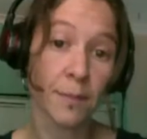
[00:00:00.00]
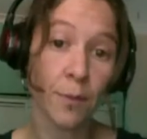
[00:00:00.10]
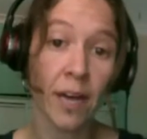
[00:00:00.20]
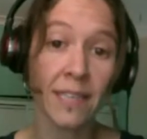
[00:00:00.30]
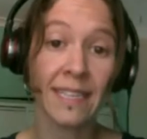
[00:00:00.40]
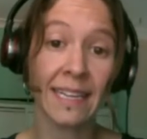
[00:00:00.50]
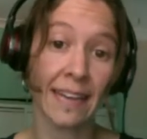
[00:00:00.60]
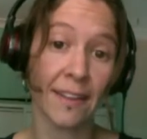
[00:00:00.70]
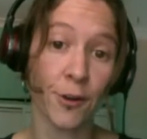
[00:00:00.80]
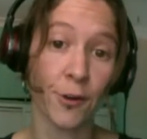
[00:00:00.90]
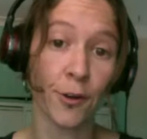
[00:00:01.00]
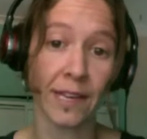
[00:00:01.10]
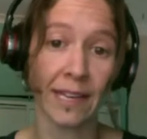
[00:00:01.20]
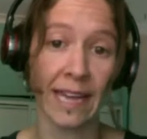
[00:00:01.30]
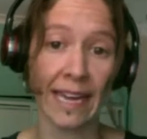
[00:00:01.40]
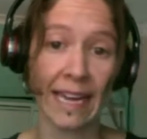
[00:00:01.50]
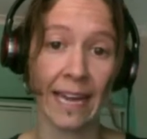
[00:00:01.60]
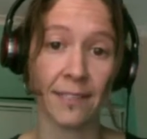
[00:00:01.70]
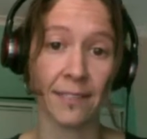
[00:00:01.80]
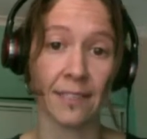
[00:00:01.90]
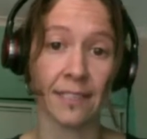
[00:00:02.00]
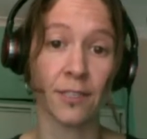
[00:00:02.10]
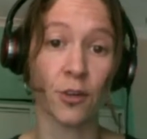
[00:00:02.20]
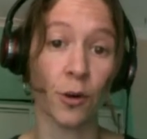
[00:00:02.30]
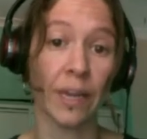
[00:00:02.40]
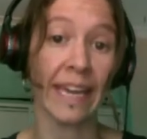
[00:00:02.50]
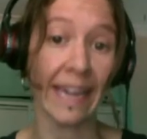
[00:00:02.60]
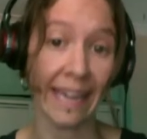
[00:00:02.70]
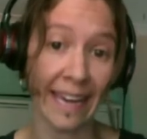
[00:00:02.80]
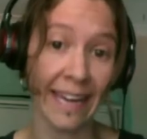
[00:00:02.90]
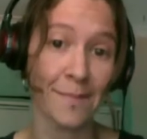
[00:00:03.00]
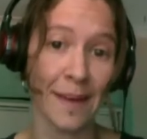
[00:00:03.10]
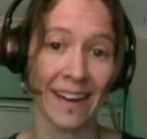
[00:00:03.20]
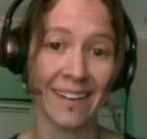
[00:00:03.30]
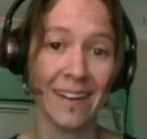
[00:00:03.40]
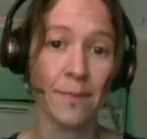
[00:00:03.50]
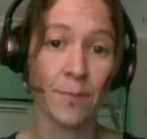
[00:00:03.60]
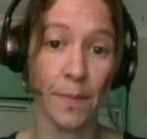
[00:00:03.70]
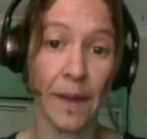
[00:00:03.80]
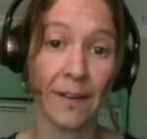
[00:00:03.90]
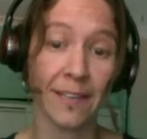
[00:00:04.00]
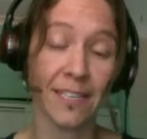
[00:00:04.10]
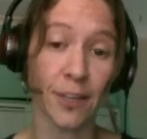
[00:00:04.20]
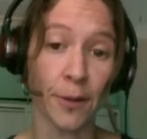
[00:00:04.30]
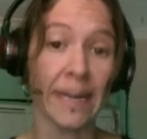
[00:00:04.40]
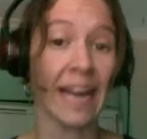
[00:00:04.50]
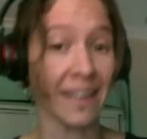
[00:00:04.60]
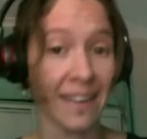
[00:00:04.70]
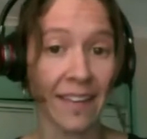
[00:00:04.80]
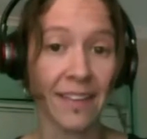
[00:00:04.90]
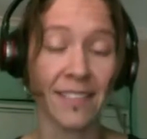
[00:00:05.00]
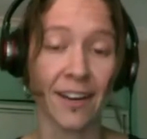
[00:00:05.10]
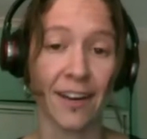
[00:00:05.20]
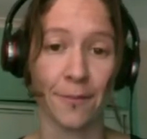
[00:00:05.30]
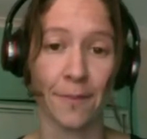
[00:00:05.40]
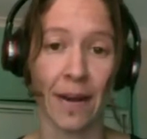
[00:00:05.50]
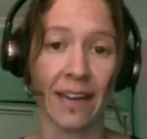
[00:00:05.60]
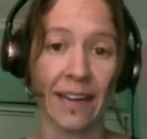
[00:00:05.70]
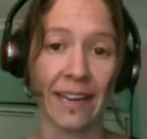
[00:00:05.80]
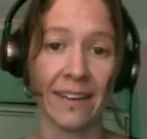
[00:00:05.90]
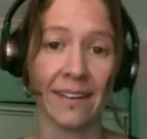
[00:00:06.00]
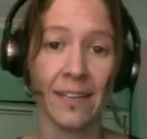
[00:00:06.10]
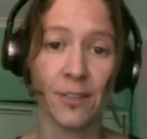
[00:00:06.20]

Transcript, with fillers: surprisingly, the Northern Land Council is talking again about preparing to nominate another site on Muckaty, and